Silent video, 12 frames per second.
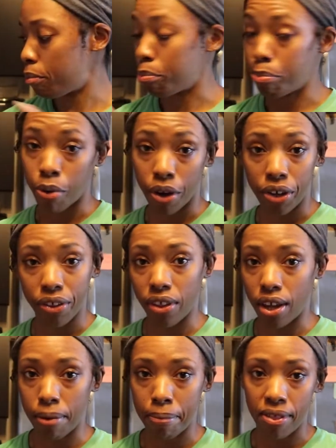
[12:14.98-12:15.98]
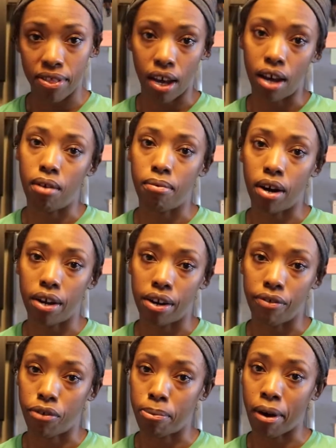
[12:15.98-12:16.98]
boil them in the hot water
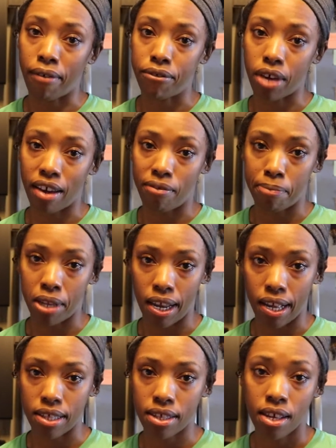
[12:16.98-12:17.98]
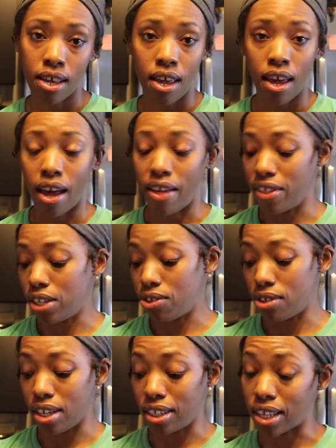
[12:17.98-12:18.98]
for about 5 minutes, and then do
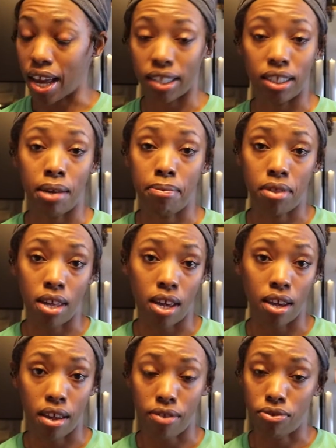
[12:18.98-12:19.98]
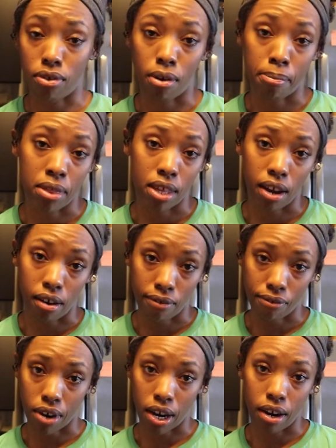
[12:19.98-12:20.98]
the exact same thing and throw them in the air
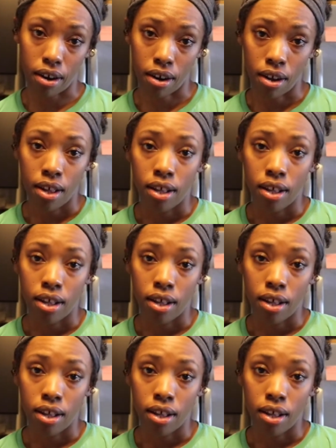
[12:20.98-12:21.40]
fryer.